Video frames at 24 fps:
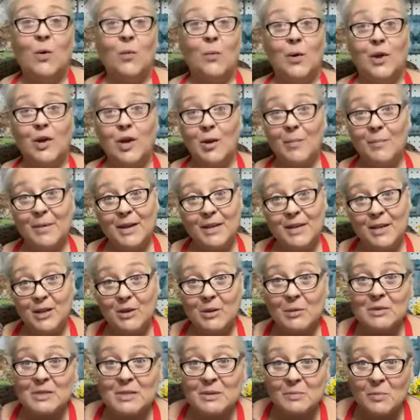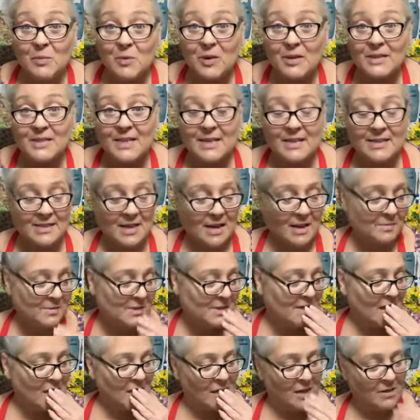We're going to be doing some more tea time
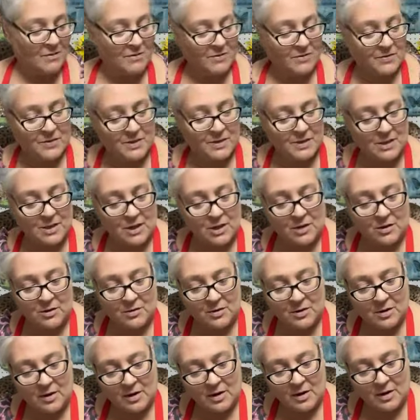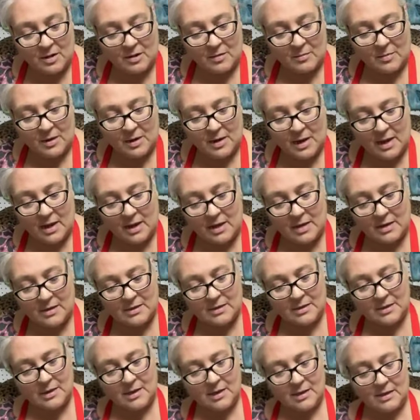stuff soon
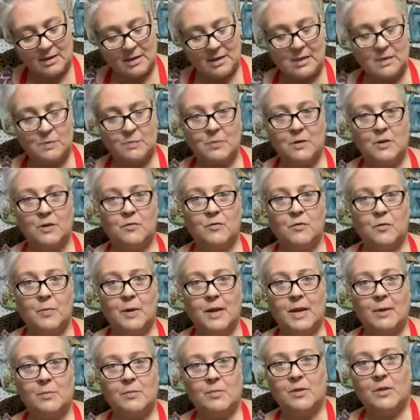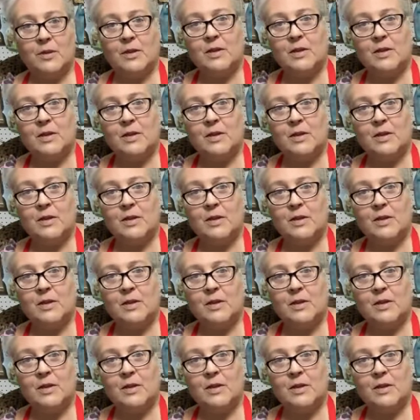because look at these beautiful paper.